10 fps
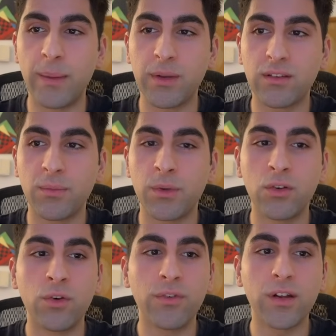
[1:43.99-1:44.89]
aiming to
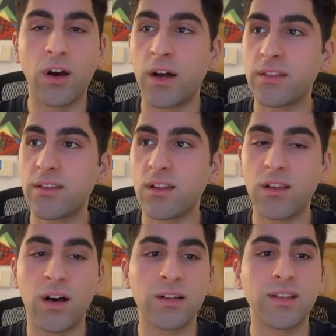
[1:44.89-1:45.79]
maneuver it onto the
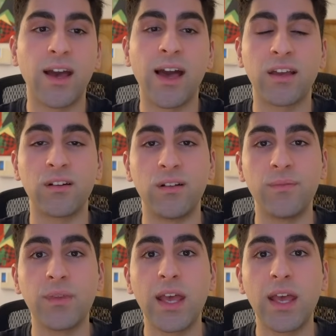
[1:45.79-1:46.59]
long diagonal.